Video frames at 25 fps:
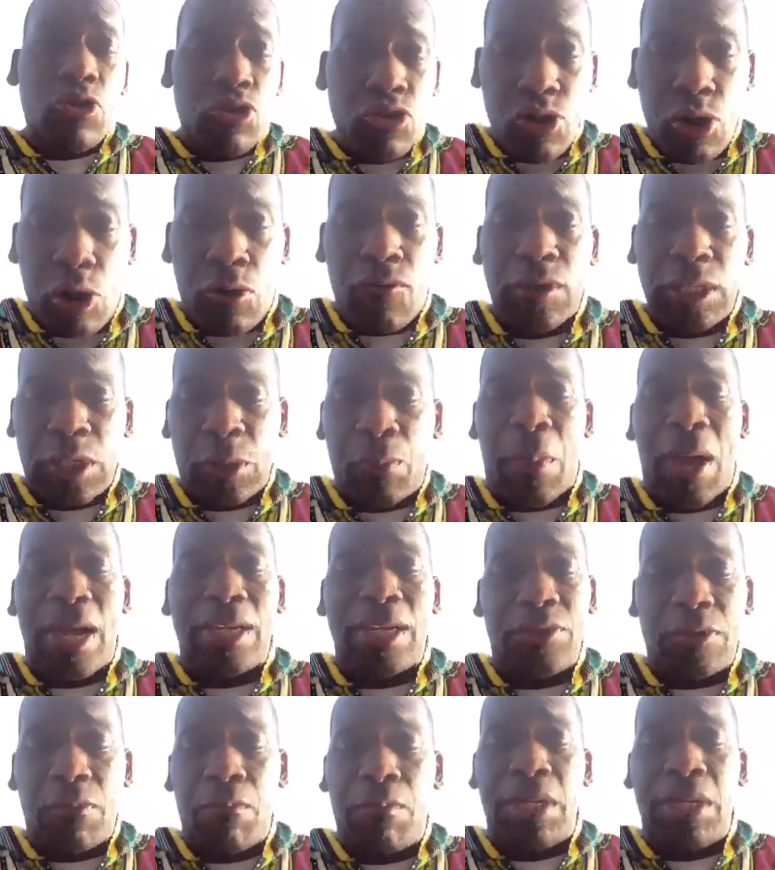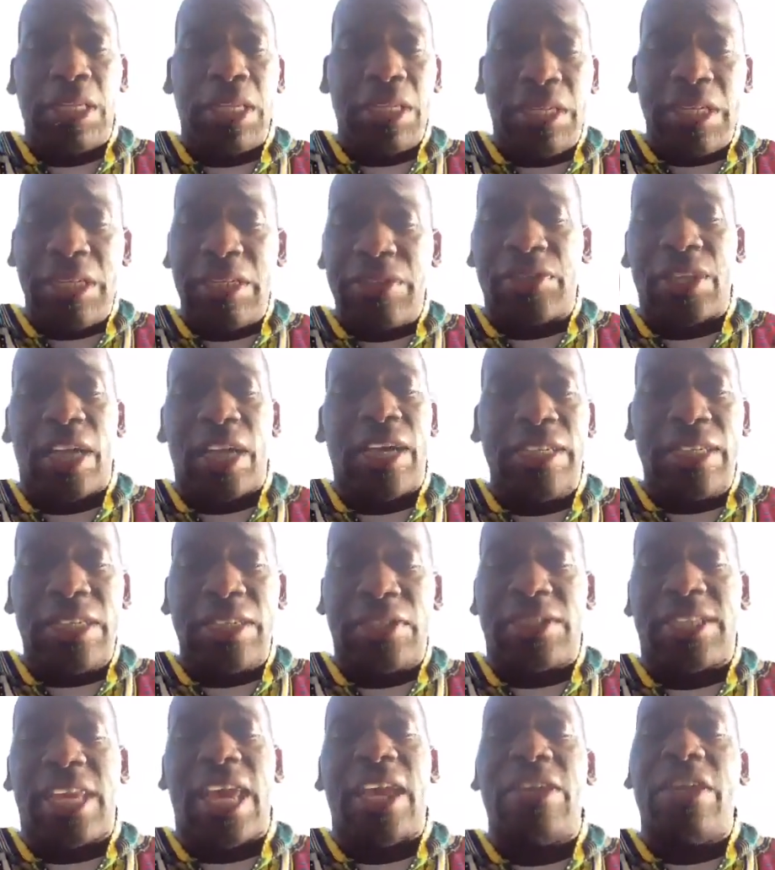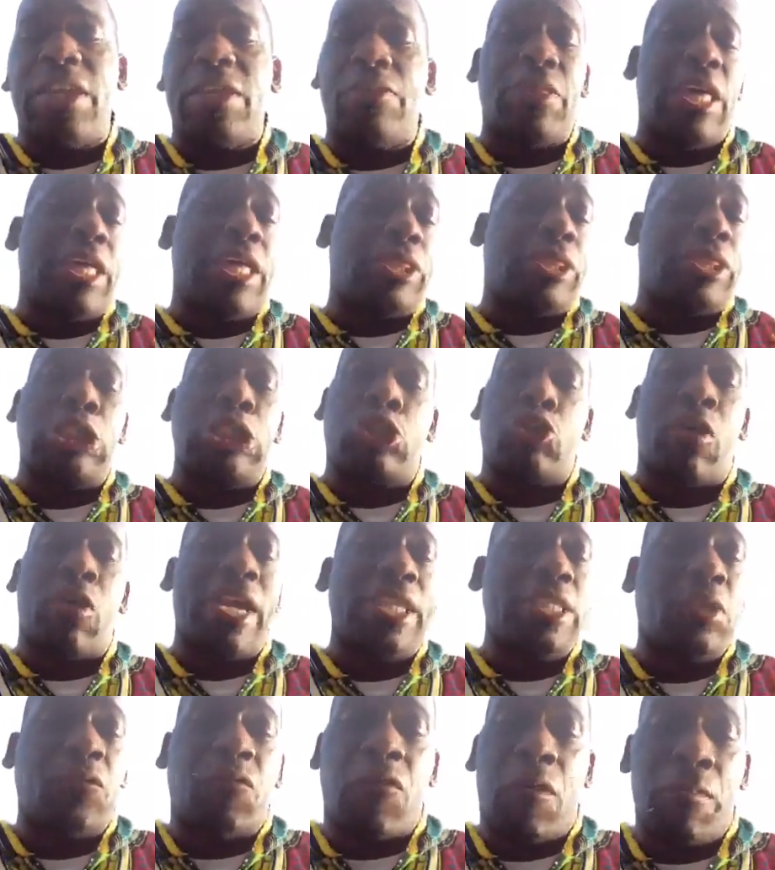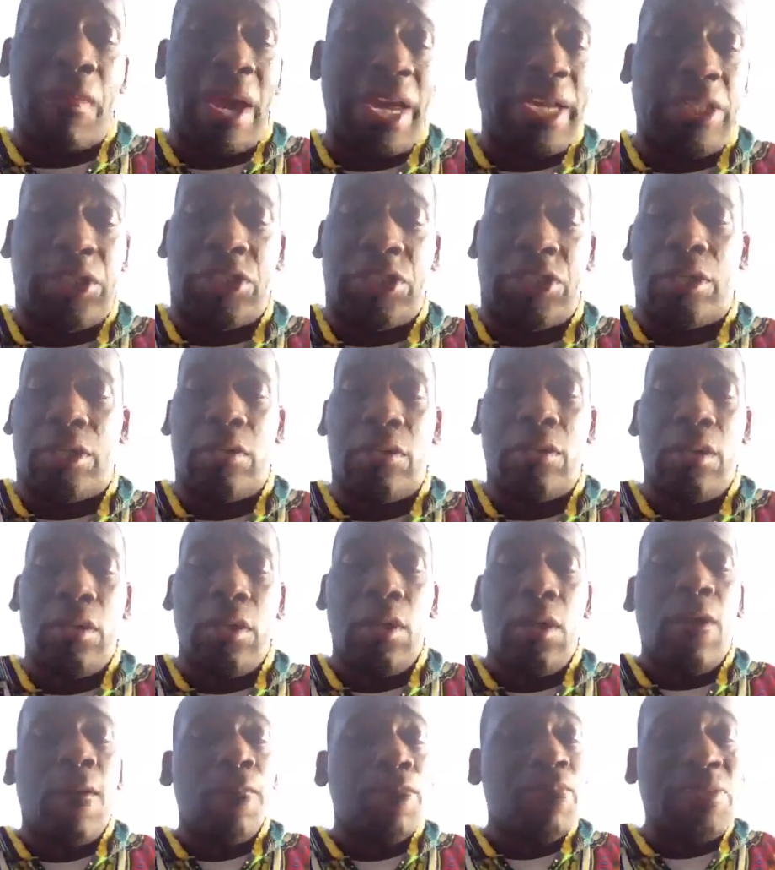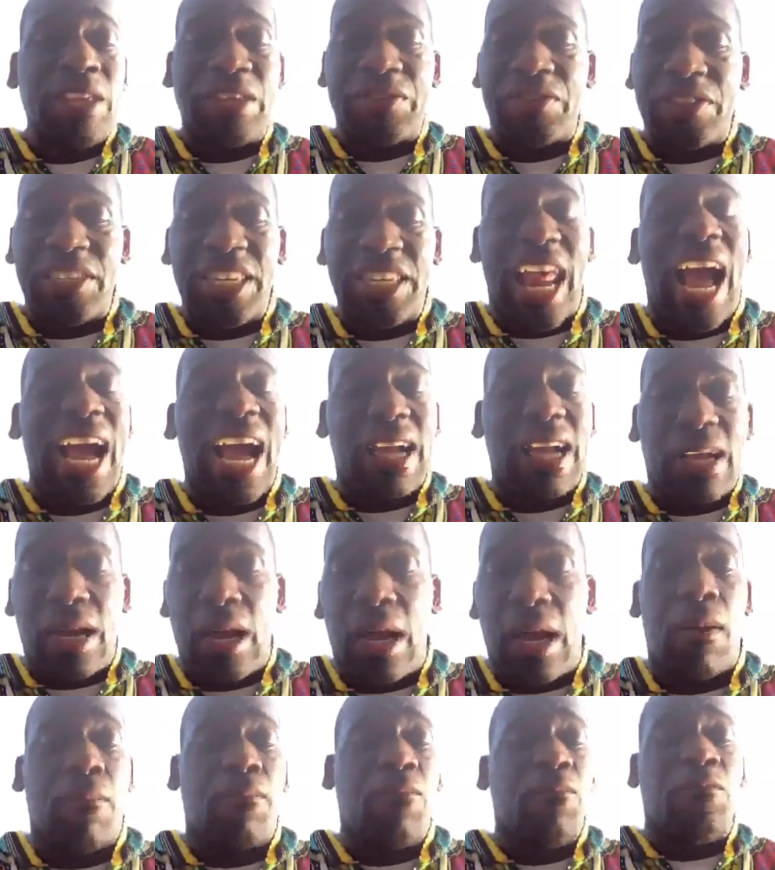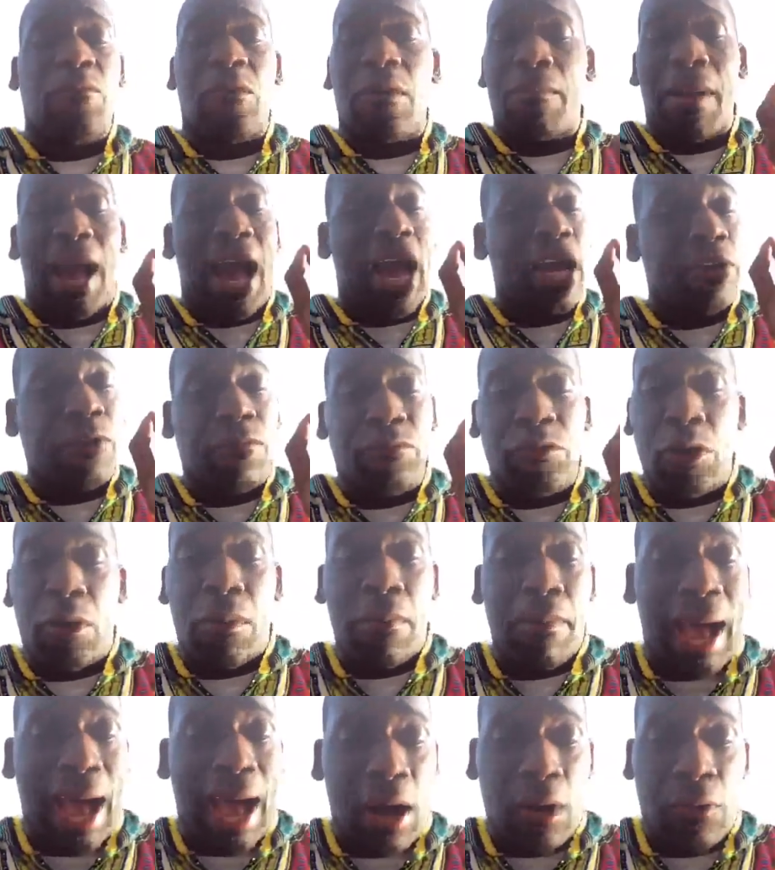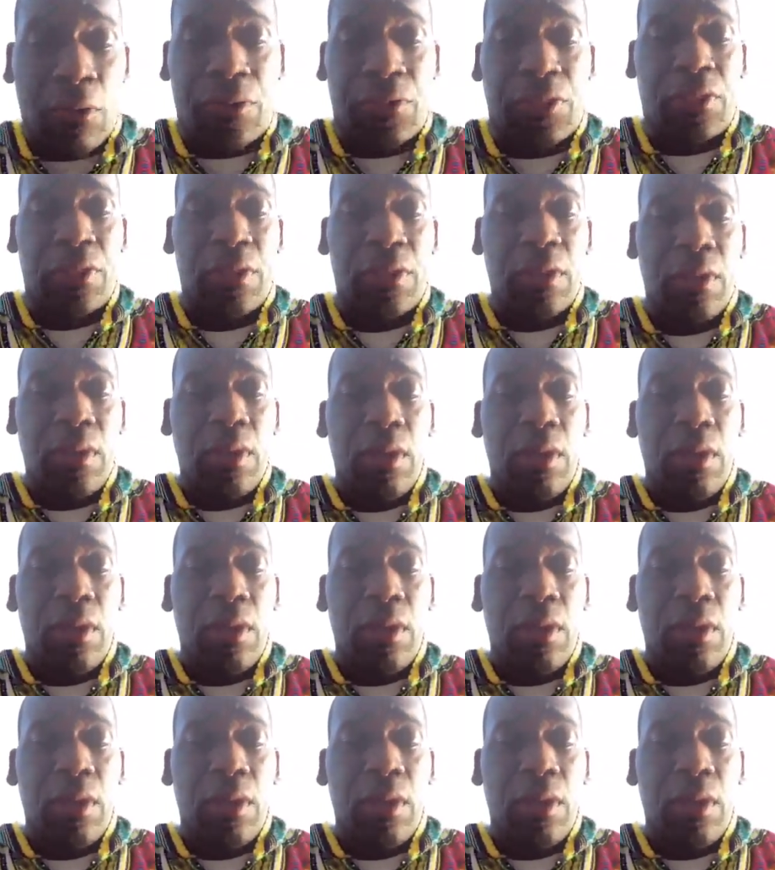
your responsibility is understanding that the transformation does not come from out of your mouth.